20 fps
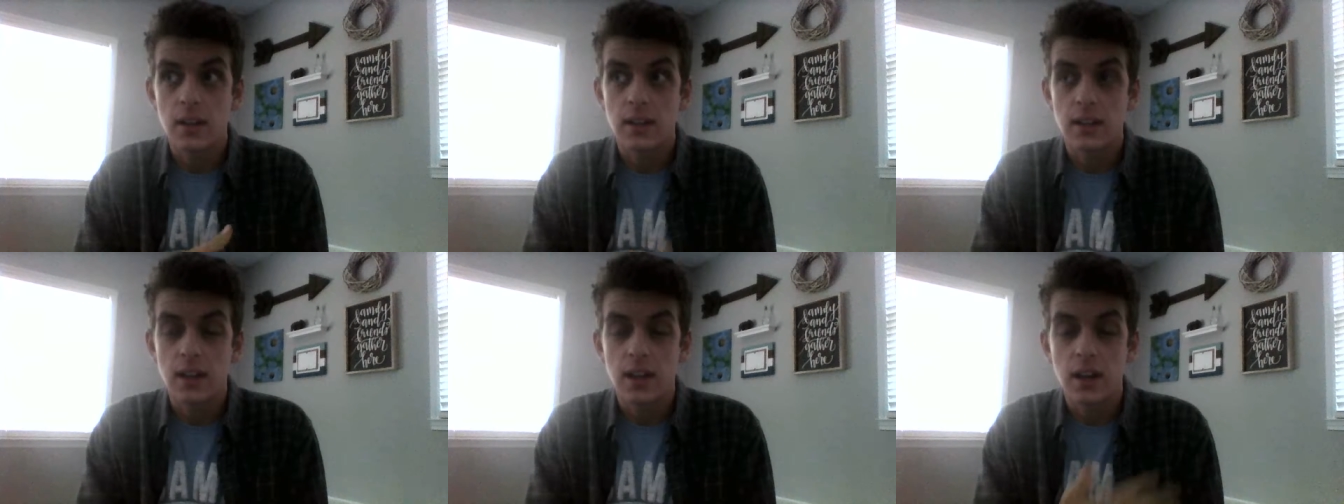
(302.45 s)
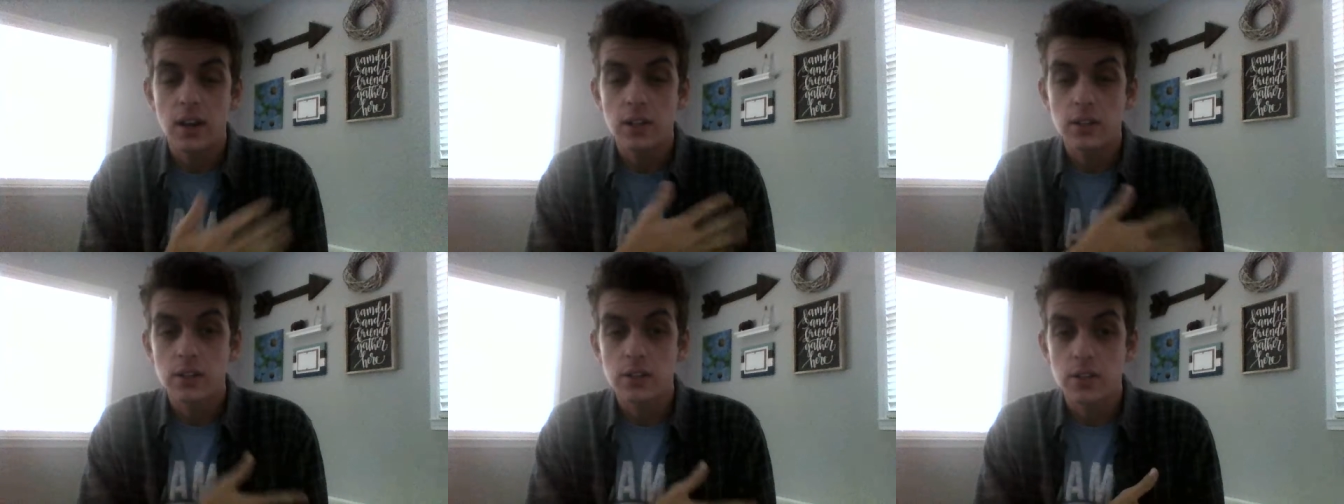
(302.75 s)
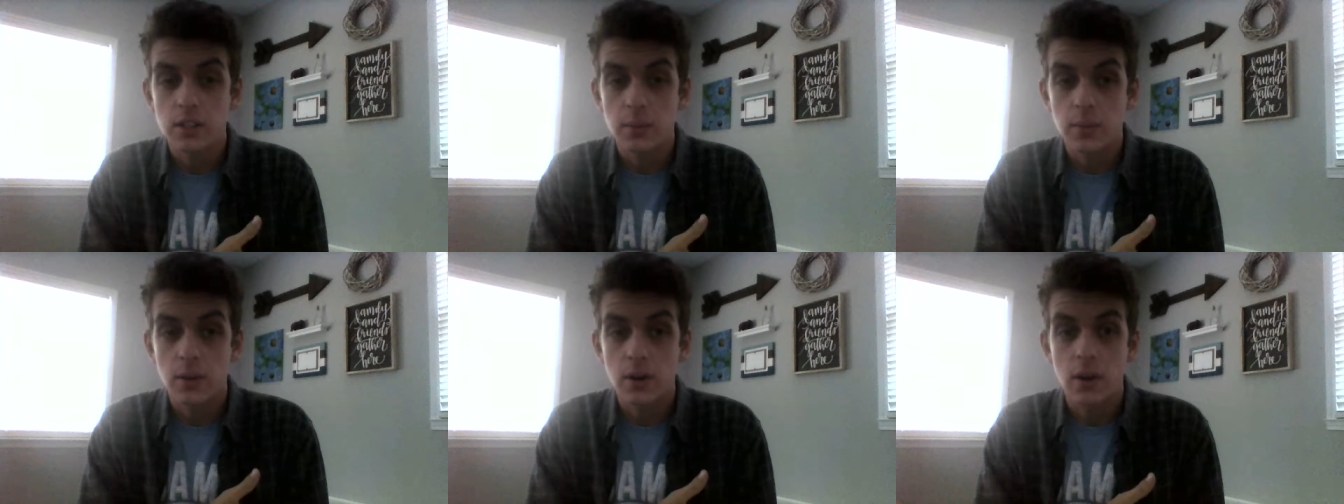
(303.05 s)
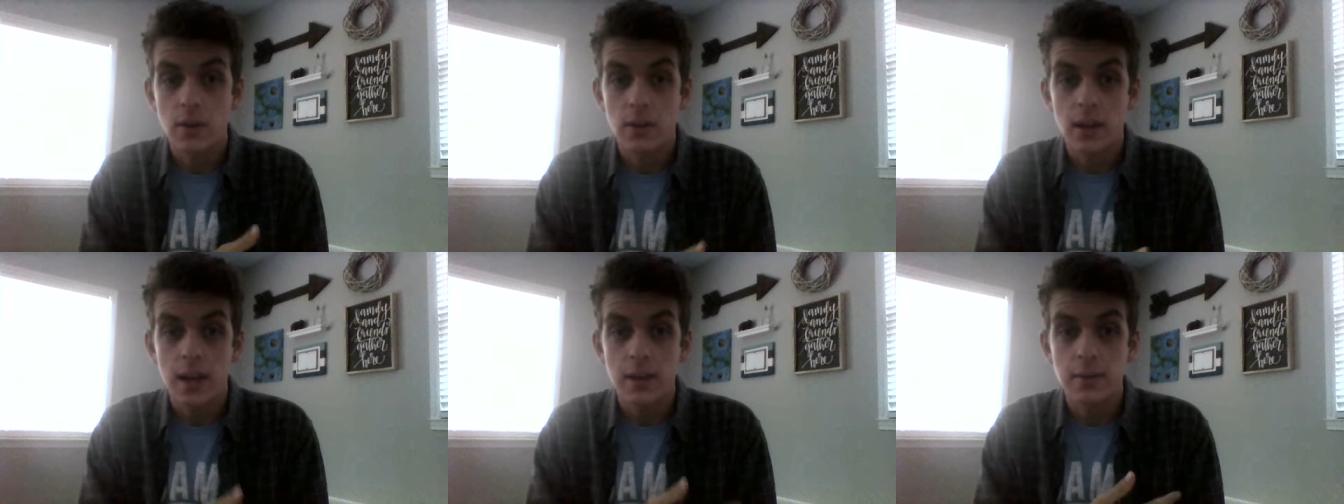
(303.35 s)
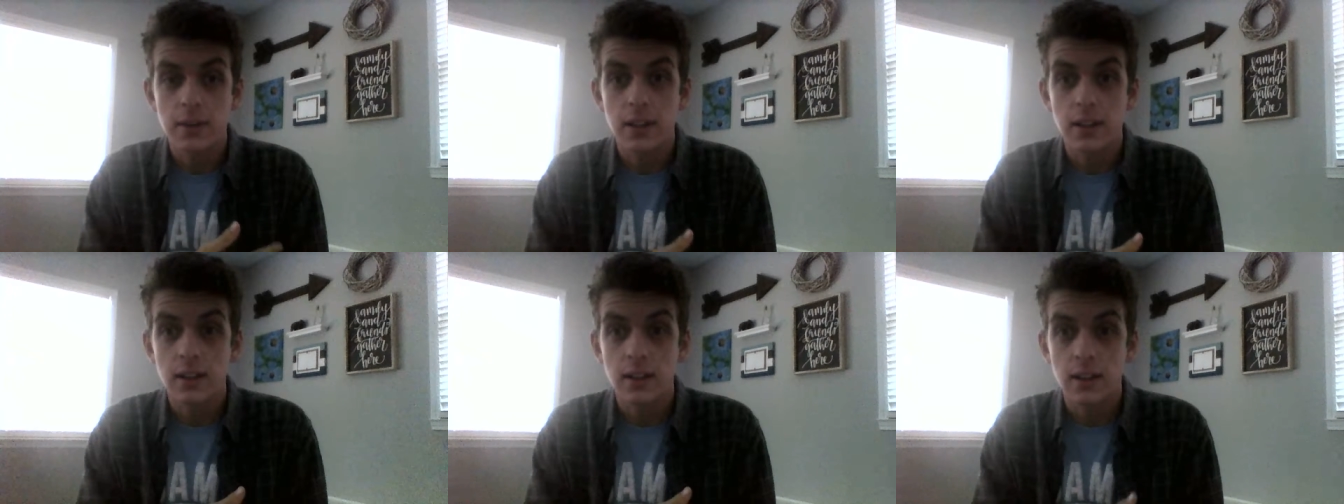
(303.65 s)
and the character Jim Crow
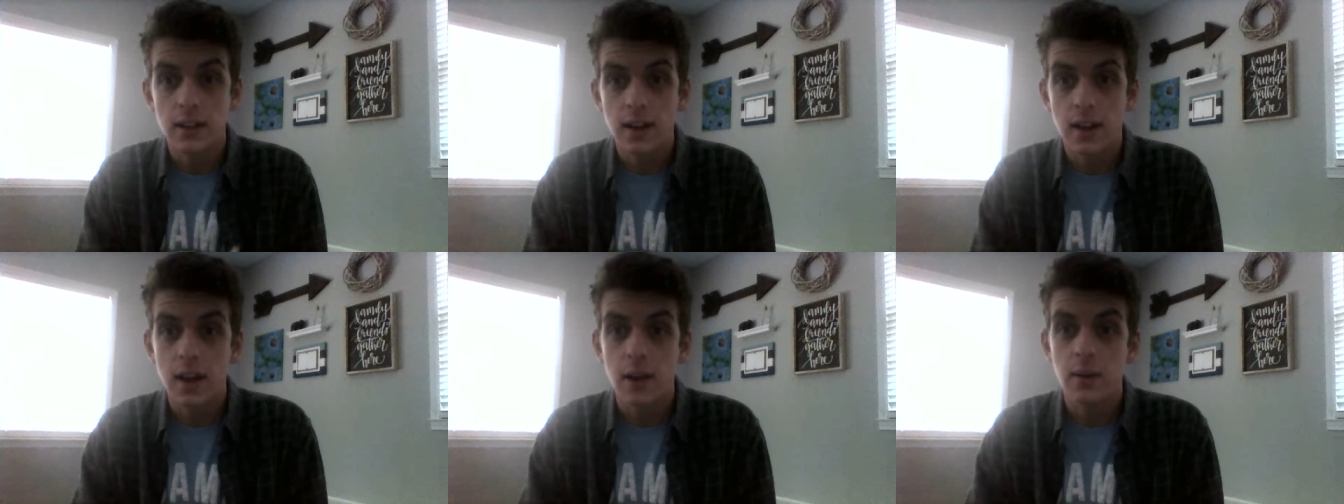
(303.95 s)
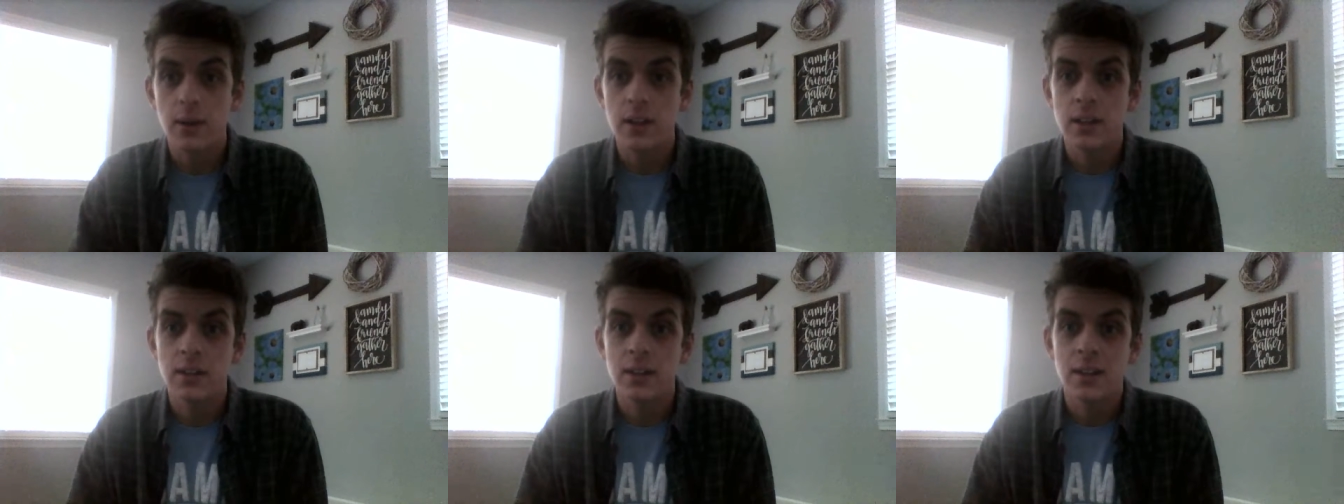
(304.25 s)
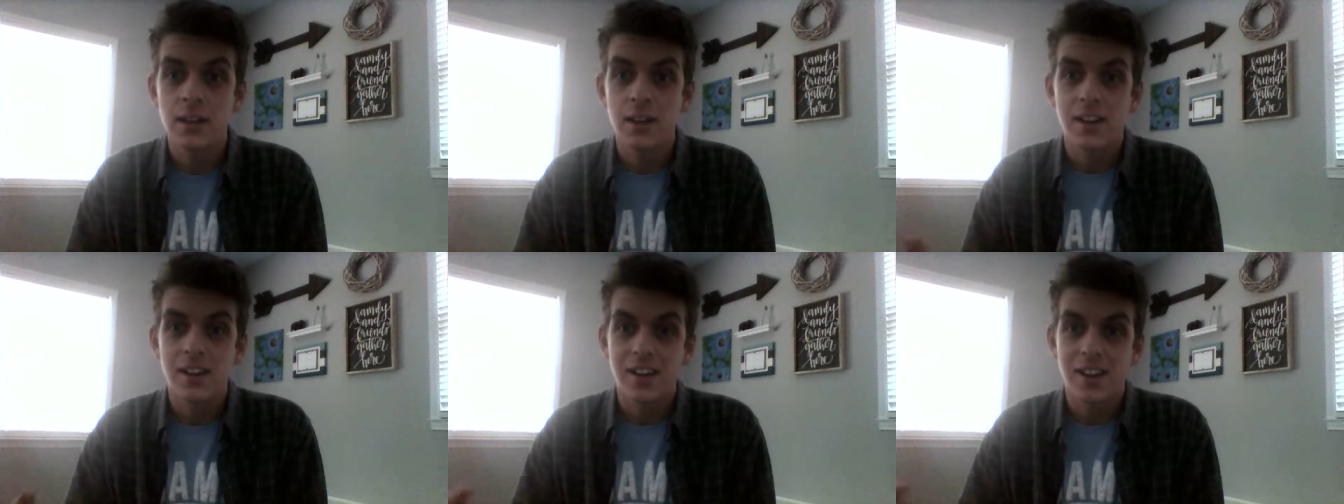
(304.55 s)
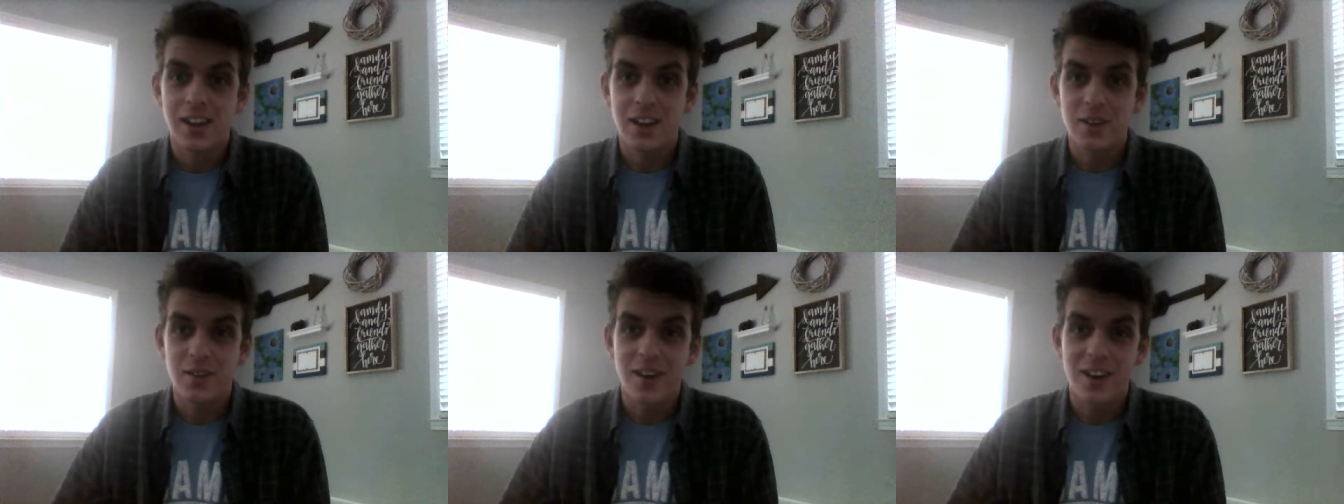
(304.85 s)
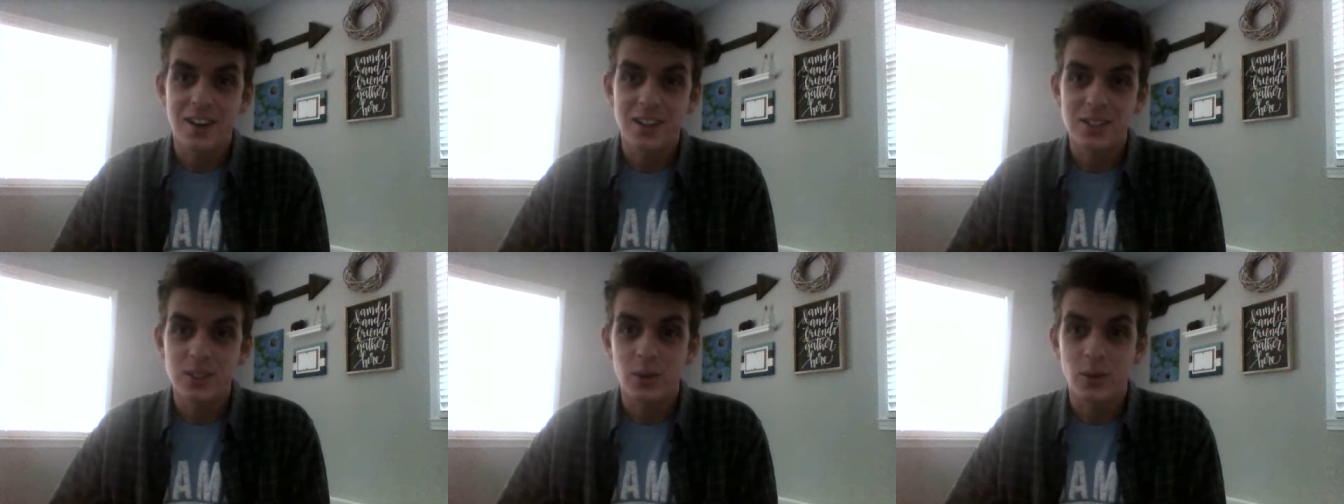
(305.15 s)
came to England and how it kind of
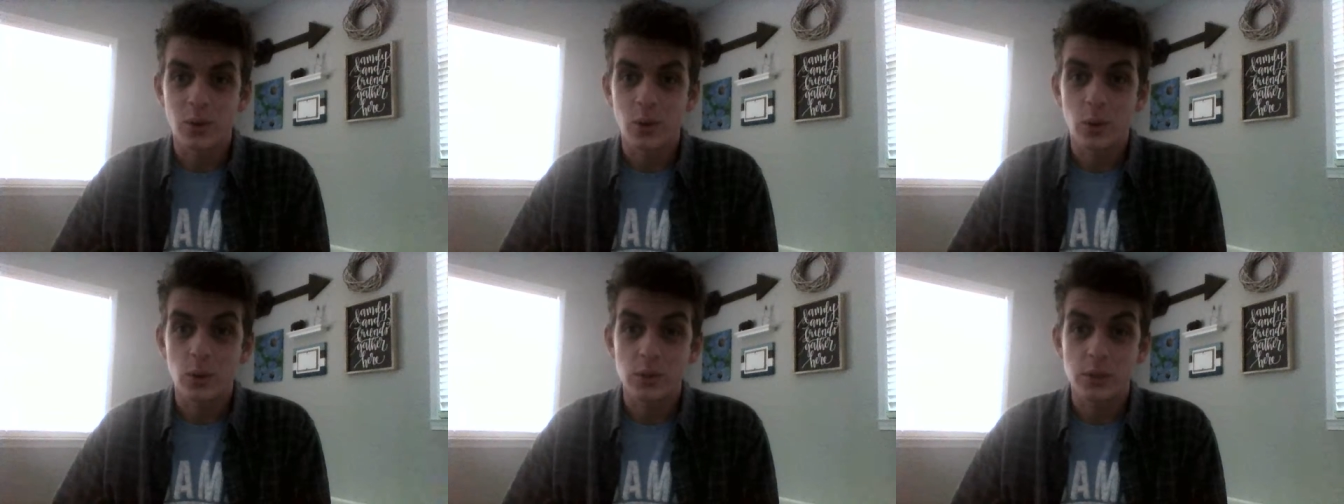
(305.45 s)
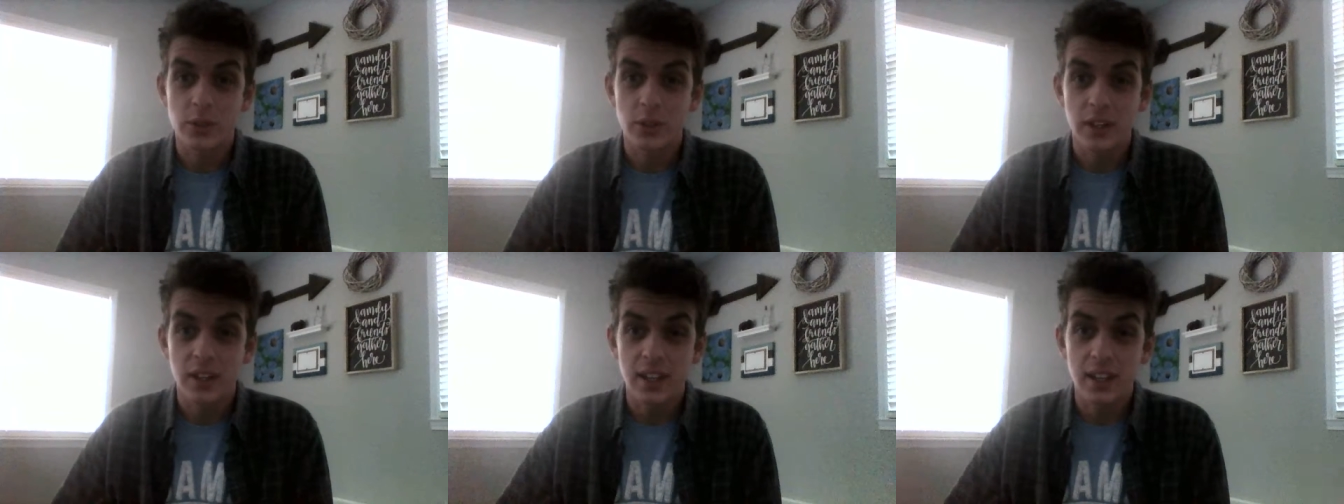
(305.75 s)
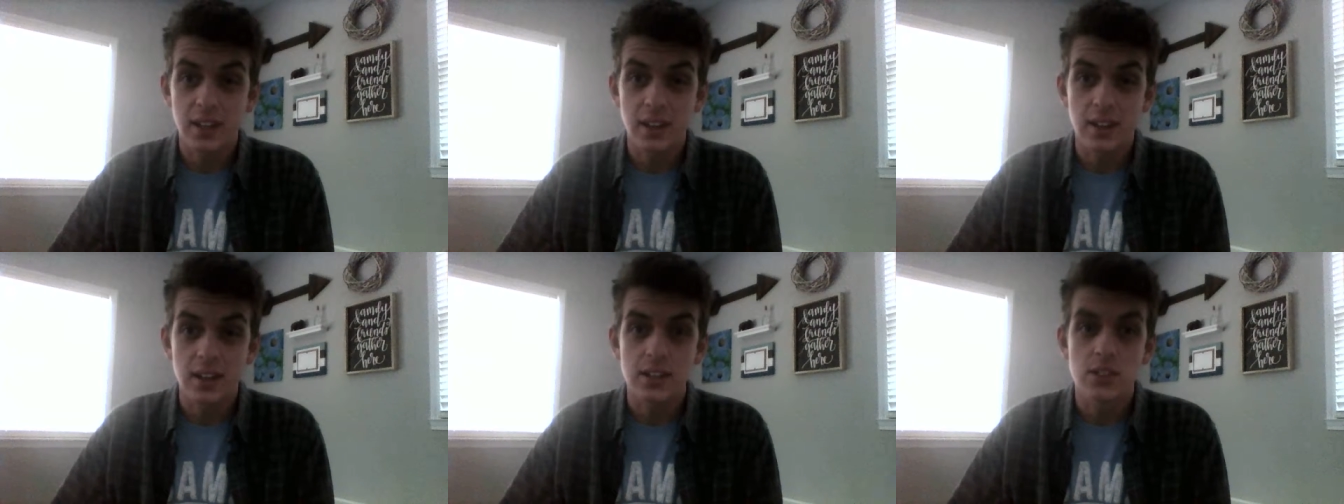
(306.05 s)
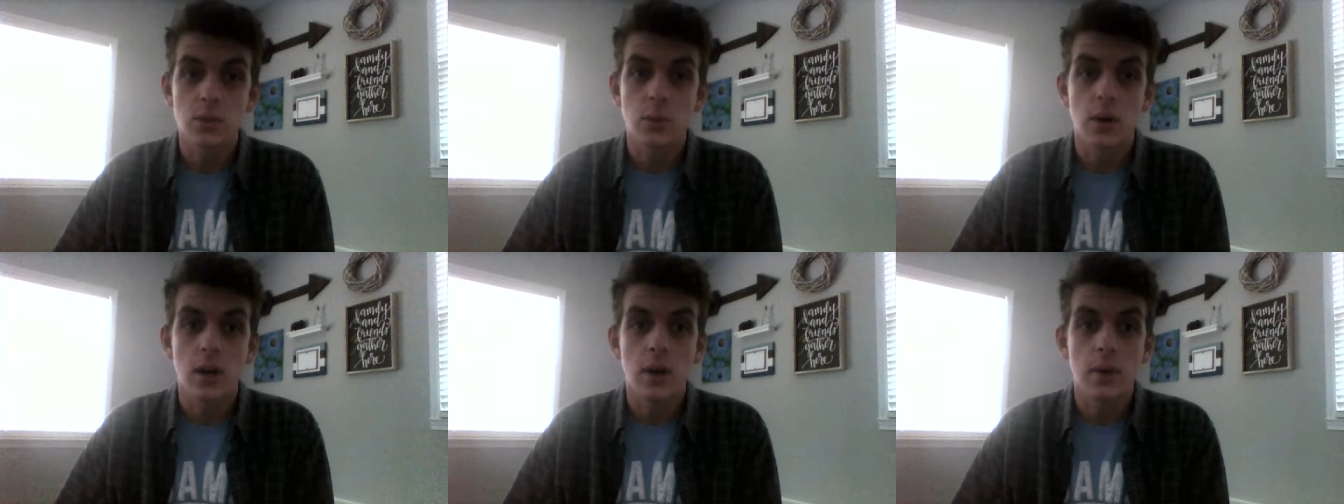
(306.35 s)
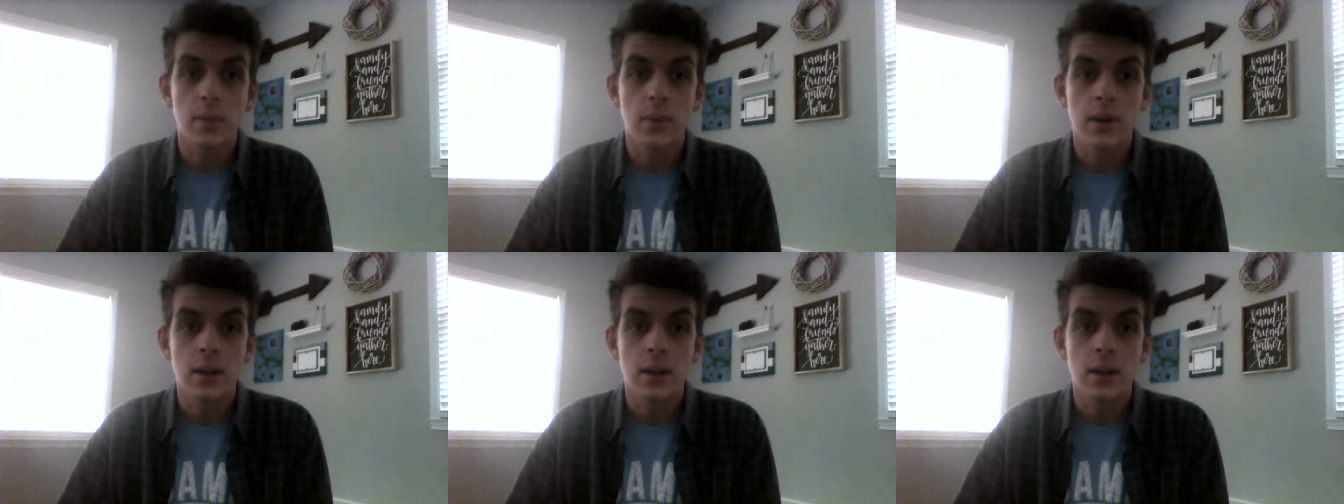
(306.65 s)
had its own culture in England as well.